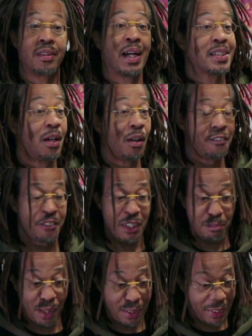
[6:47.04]
That's how I
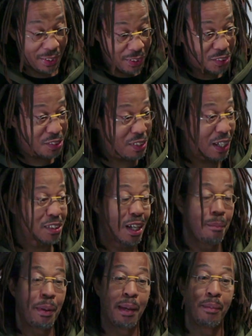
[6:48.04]
feed my kids. That's
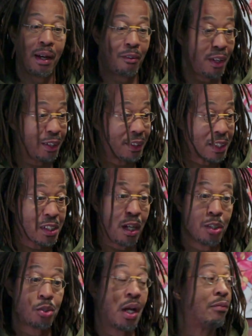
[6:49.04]
how I pay my rent. That's how
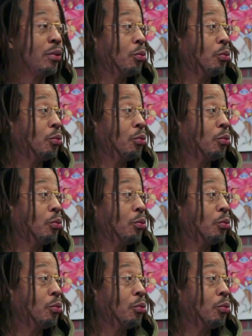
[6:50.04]
I travel the